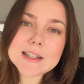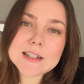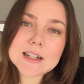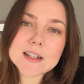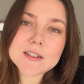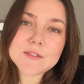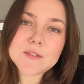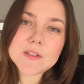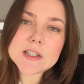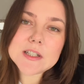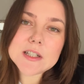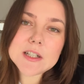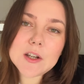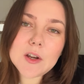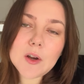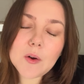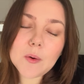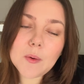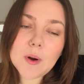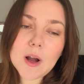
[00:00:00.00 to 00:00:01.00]
another
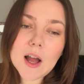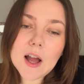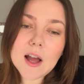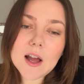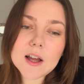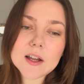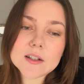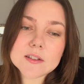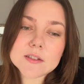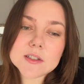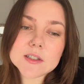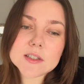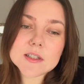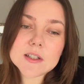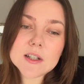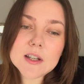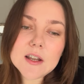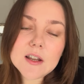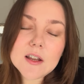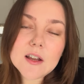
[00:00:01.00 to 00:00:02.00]
video, and
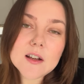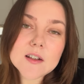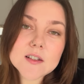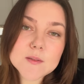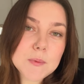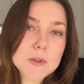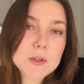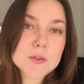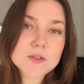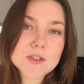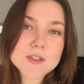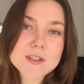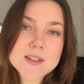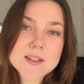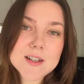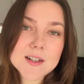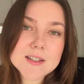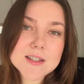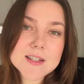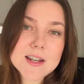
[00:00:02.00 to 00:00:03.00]
as per usual, it's
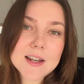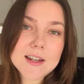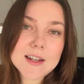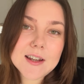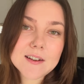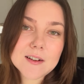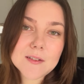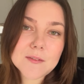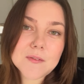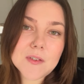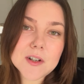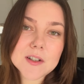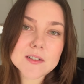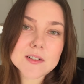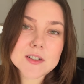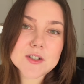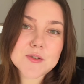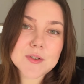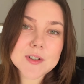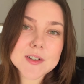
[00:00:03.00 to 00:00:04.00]
Saturday and I'm
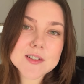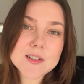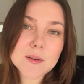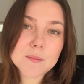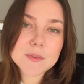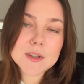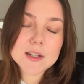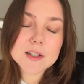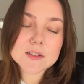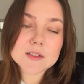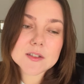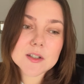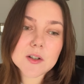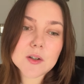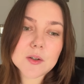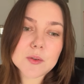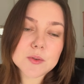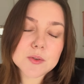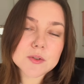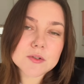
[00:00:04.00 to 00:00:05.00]
finally doing something.
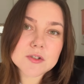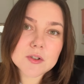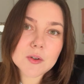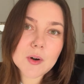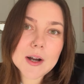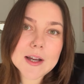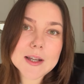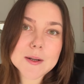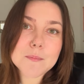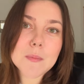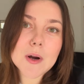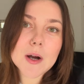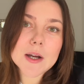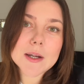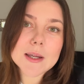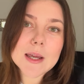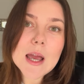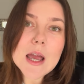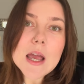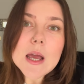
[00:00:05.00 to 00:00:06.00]
So you saw I had
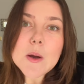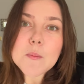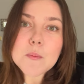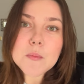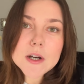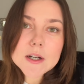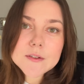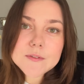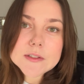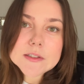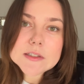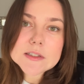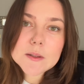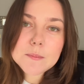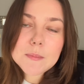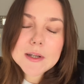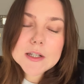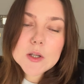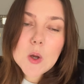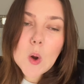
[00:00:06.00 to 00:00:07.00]
my breakfast, I
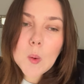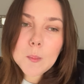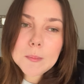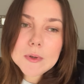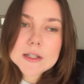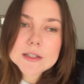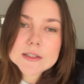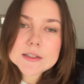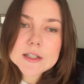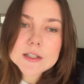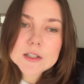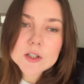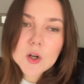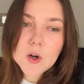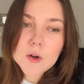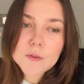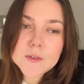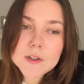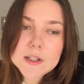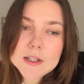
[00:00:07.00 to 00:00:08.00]
made omelette and
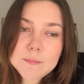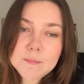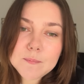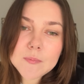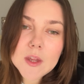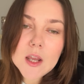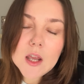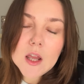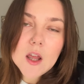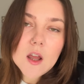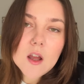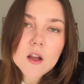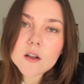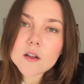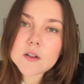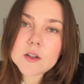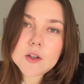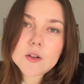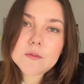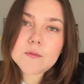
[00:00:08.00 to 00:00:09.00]
coffee.
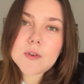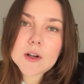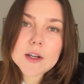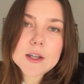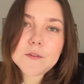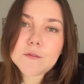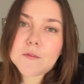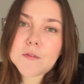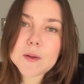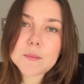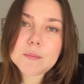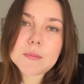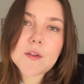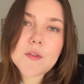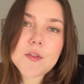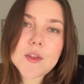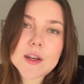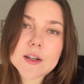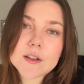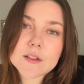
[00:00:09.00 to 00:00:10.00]
Couldn't fucking flip
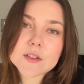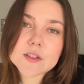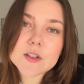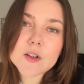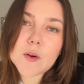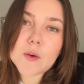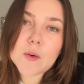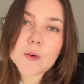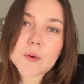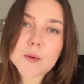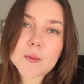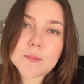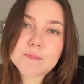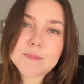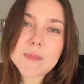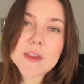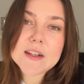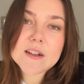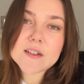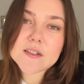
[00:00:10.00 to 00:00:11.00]
that thing, so
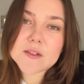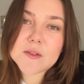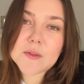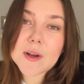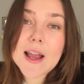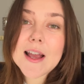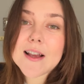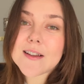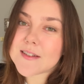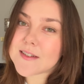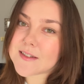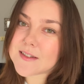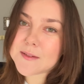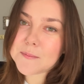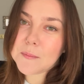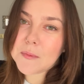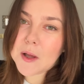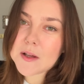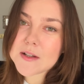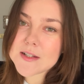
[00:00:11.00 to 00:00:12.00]
it doesn't look as
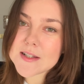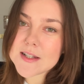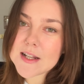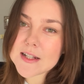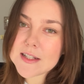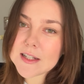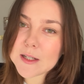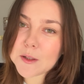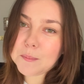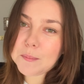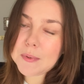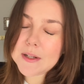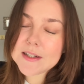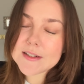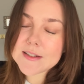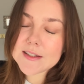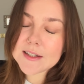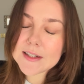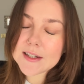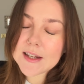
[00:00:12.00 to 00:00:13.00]
aesthetically
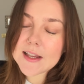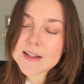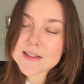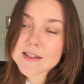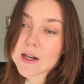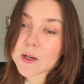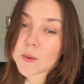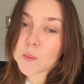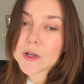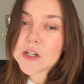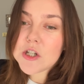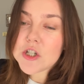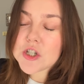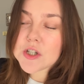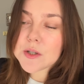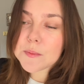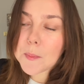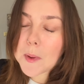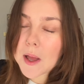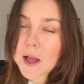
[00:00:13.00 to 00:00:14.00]
pleasing as I
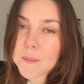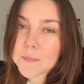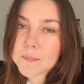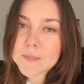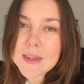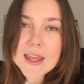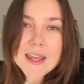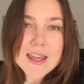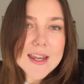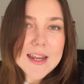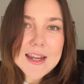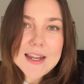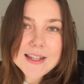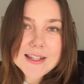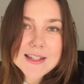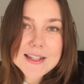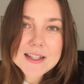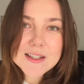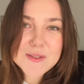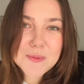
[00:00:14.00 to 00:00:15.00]
wished, but
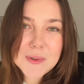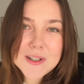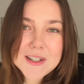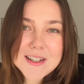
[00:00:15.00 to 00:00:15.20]
it is what